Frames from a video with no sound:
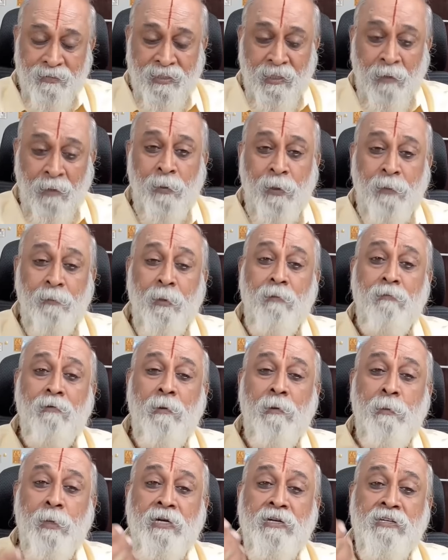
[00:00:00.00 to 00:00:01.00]
Some people
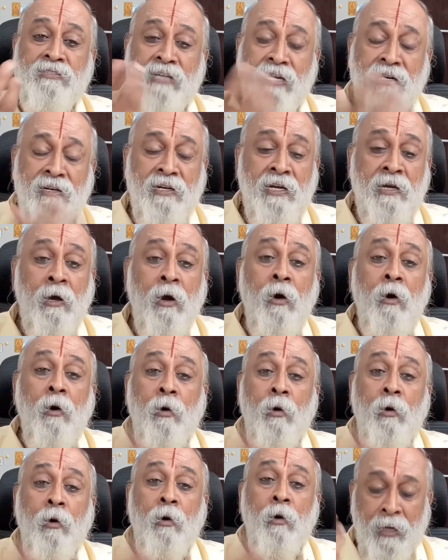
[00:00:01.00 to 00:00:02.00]
will be reciting
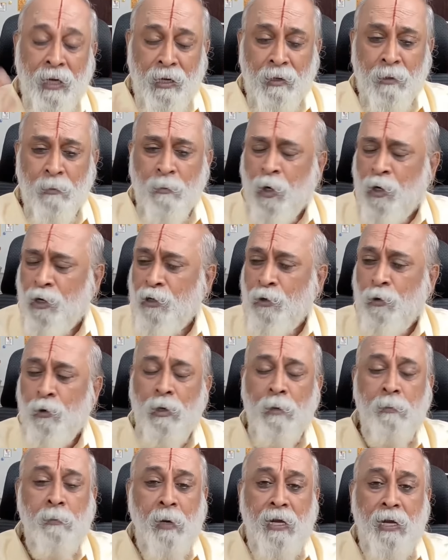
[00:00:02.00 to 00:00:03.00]
Omkaram, or
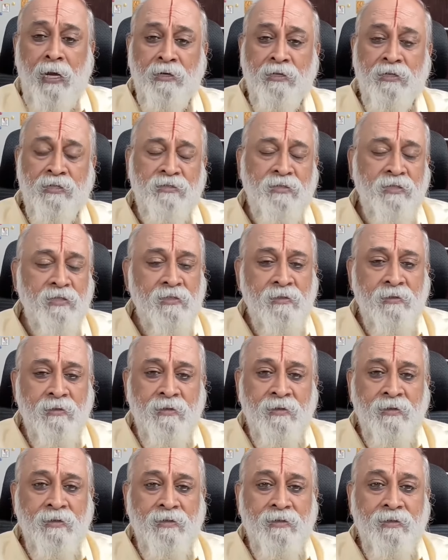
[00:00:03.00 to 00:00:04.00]
you will play it
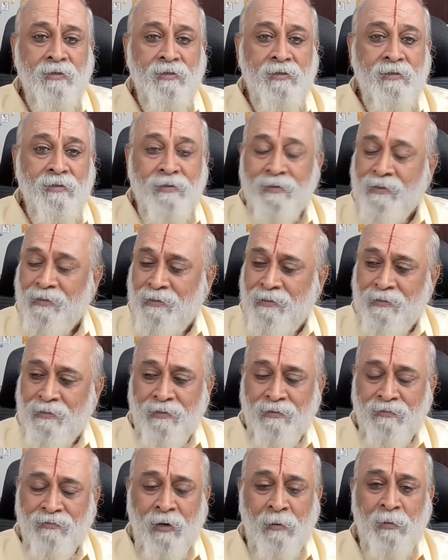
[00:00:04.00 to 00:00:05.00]

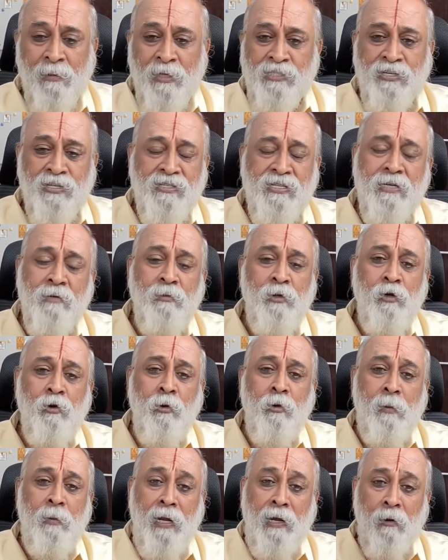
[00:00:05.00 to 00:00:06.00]
from a system,
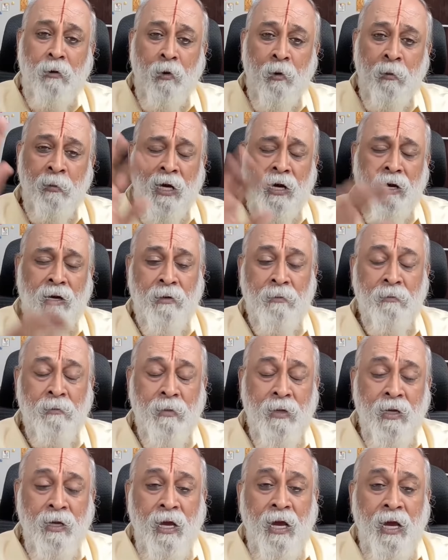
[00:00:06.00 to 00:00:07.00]
you will play
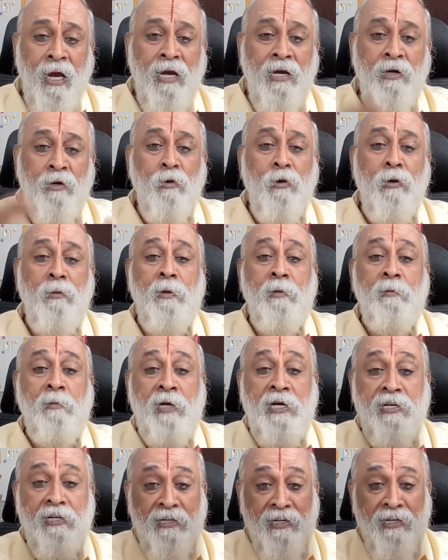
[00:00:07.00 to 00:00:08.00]
Omkaram and you will be
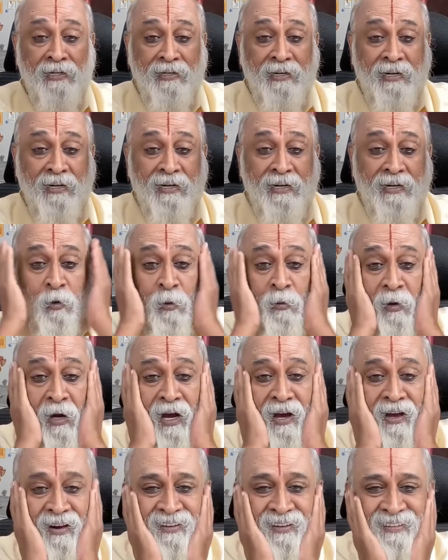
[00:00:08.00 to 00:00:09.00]
meditating an
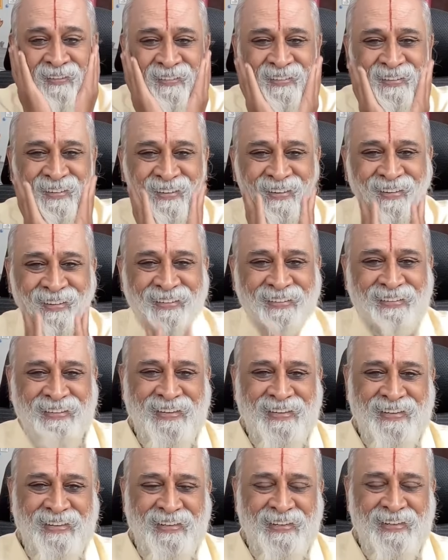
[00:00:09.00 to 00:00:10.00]
Omkar.
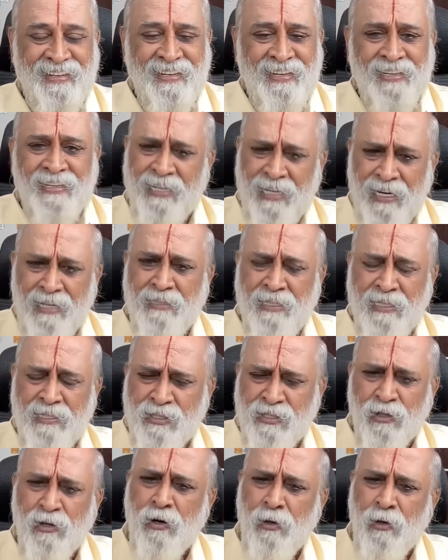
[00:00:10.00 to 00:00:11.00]
Yeah,
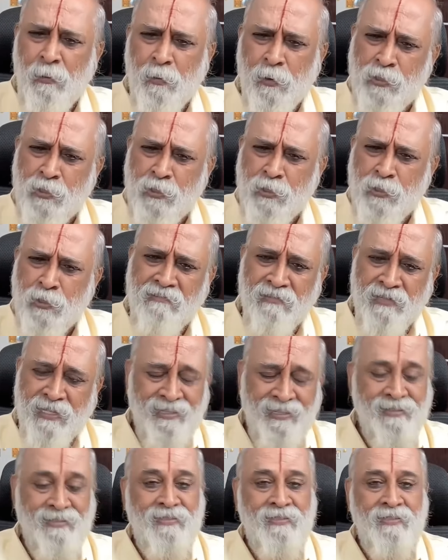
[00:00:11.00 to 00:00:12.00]
these are all positive
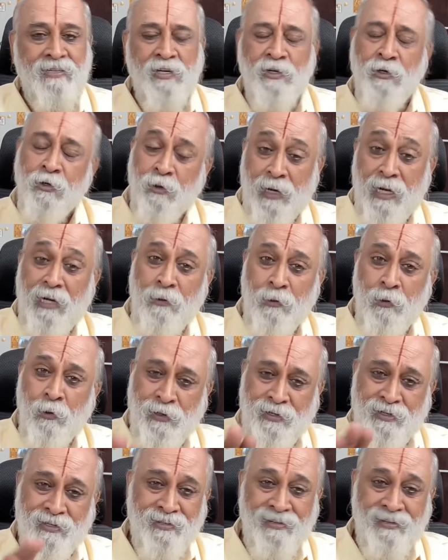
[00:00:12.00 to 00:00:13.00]
things. You can
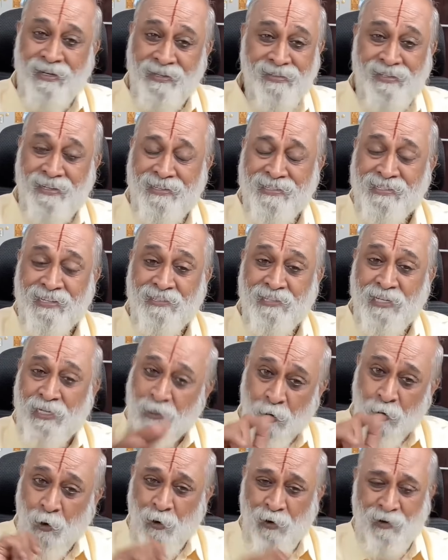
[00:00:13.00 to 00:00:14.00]
do it. There is
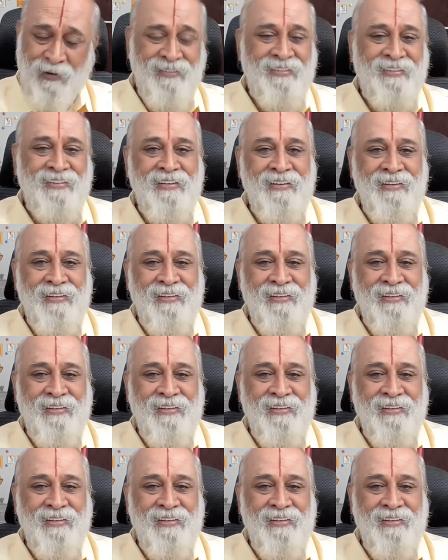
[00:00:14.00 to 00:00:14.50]
nothing wrong.